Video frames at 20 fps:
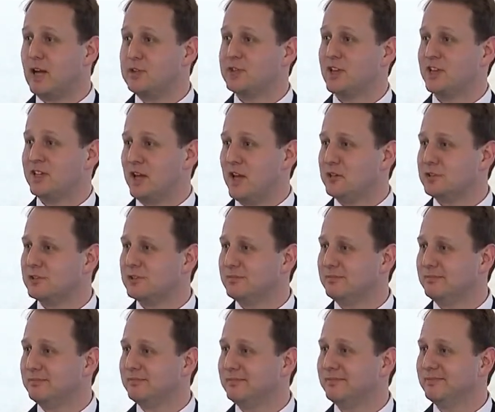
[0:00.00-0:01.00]
I'll say
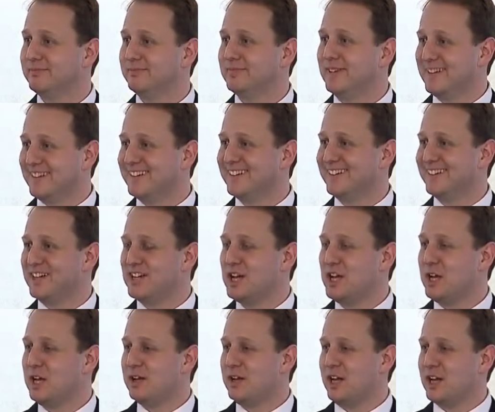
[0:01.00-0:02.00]
yes.
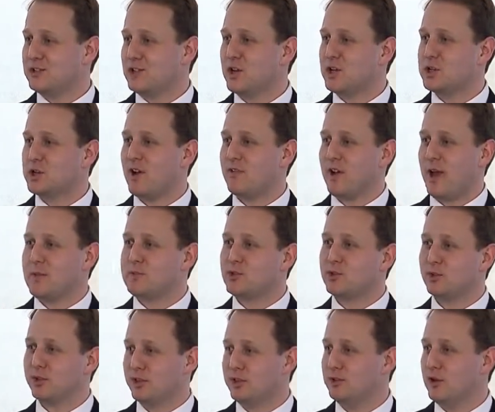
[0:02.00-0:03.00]
As long as you have
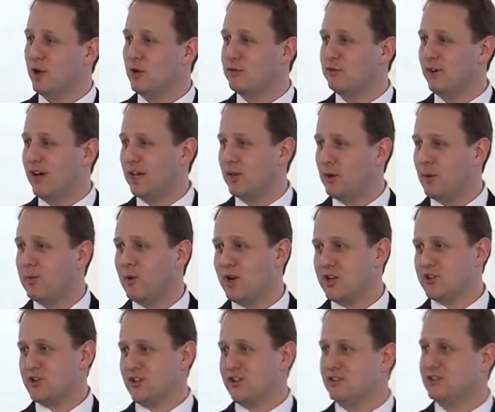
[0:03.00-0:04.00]
absolutely no follow-up
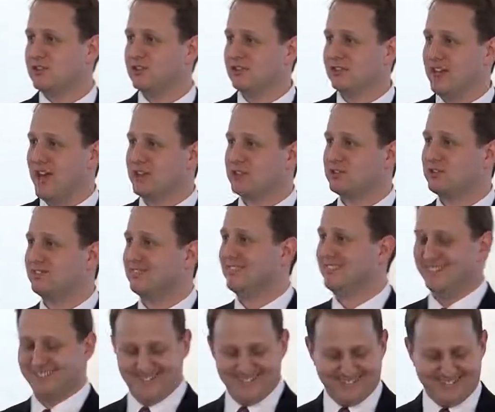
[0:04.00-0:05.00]
questions. Yes.
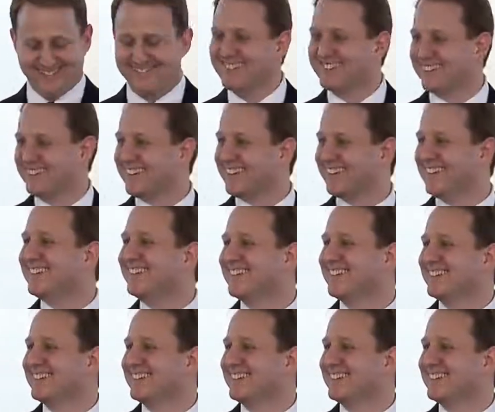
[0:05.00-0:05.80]
Can